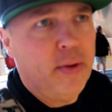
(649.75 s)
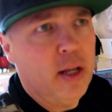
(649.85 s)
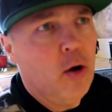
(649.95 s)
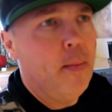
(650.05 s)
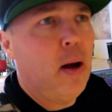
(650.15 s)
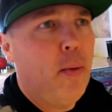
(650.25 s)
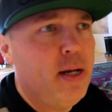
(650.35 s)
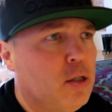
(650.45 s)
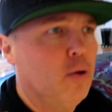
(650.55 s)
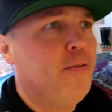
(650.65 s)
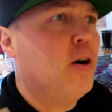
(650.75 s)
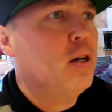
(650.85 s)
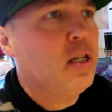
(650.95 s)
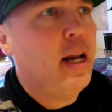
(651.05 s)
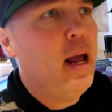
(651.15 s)
really going my way so far
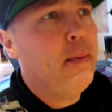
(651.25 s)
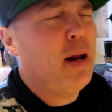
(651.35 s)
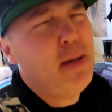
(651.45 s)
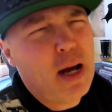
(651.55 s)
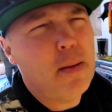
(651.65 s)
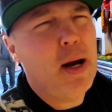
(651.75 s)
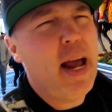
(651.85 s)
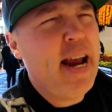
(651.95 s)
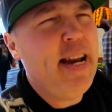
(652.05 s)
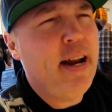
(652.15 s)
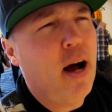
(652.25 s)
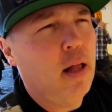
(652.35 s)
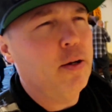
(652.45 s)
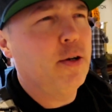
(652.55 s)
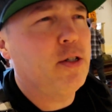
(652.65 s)
today, but I'm down about eighty
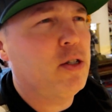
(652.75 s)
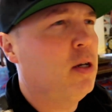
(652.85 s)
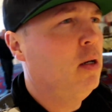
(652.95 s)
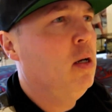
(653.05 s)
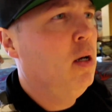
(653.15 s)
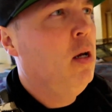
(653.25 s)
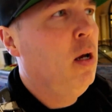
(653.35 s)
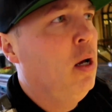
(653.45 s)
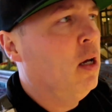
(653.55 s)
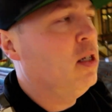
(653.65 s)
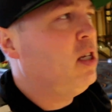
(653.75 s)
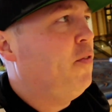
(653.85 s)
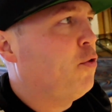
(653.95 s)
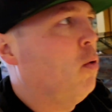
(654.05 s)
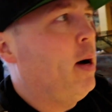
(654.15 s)
dollars. Gonna sit
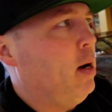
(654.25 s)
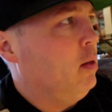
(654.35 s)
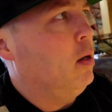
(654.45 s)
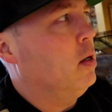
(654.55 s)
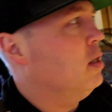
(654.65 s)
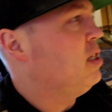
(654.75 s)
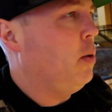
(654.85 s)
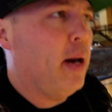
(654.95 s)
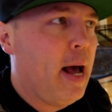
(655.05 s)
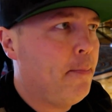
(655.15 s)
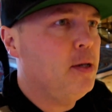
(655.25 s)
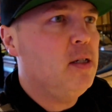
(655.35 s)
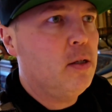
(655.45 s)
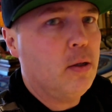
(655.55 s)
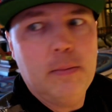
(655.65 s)
for a while longer, see what
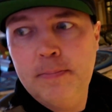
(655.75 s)
happens.